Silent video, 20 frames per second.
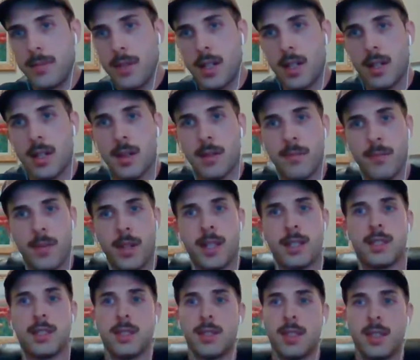
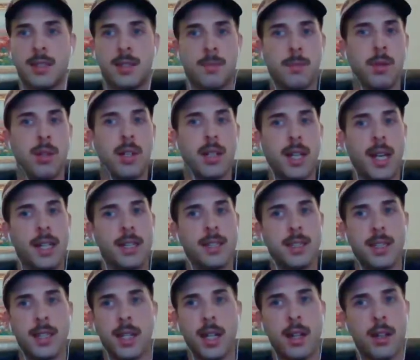Let's put a case
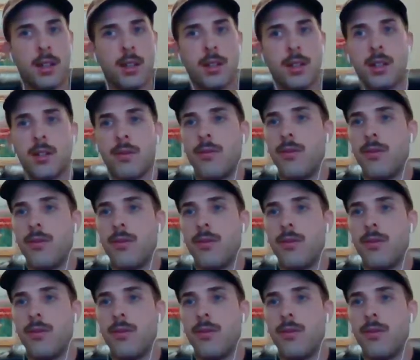together